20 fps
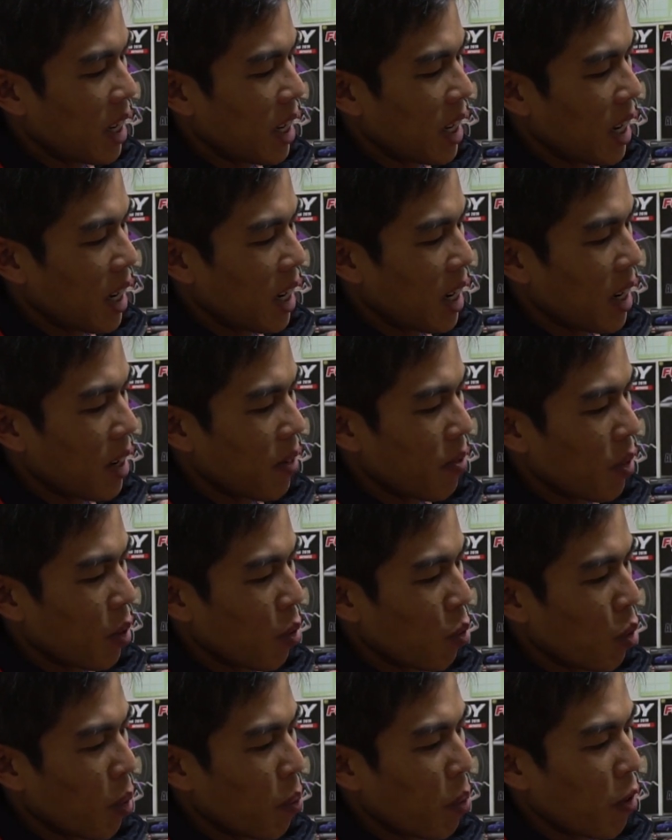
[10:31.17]

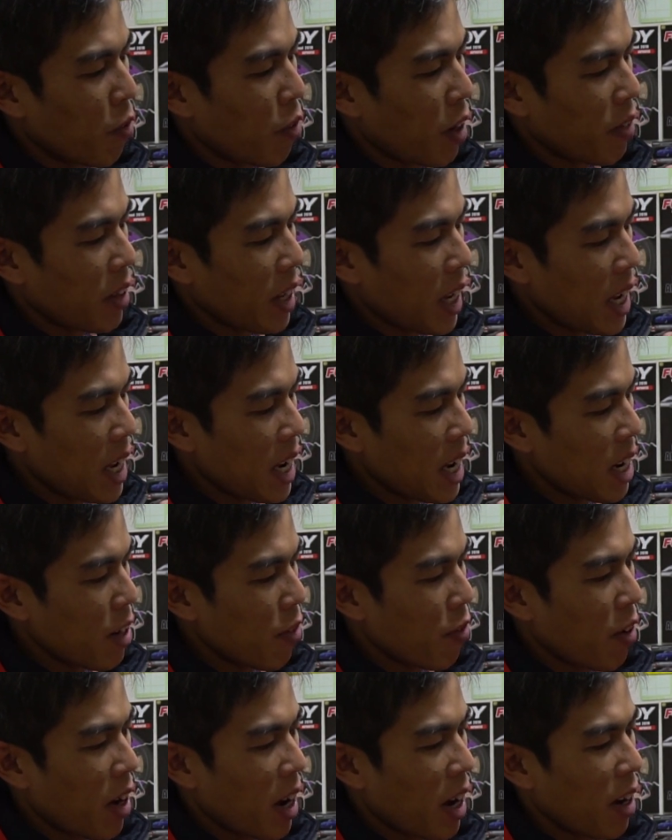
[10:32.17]
1.5 to
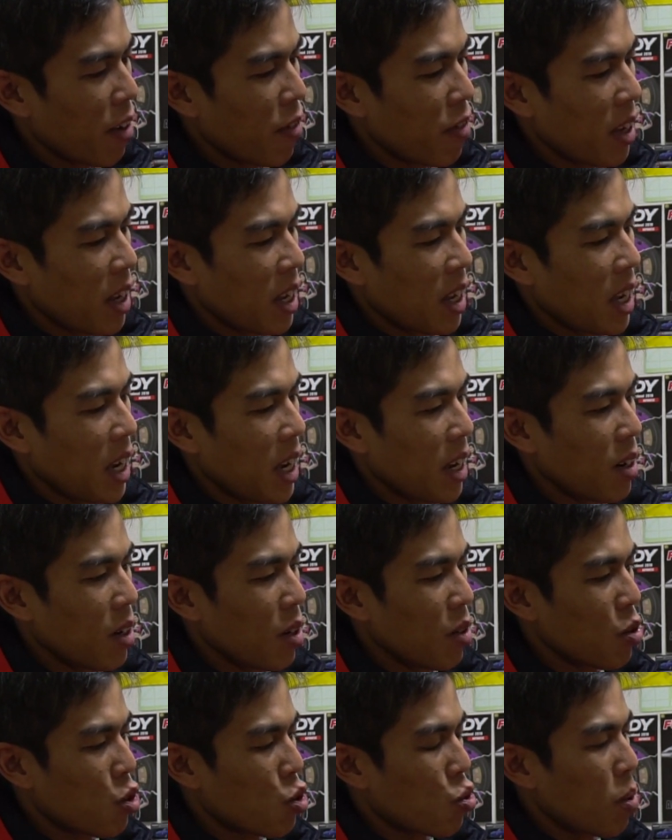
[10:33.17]
A85, and
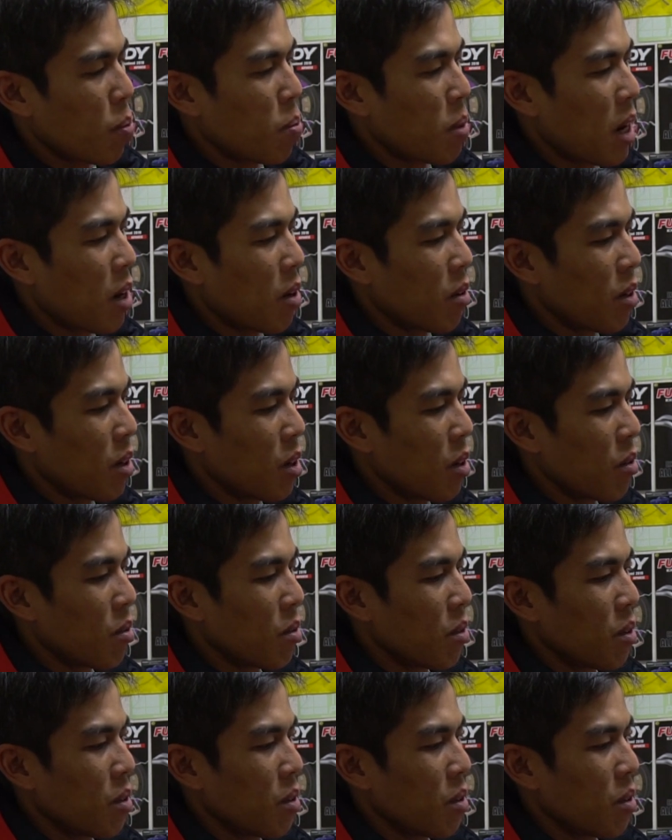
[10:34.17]
you know, stripped down, you know,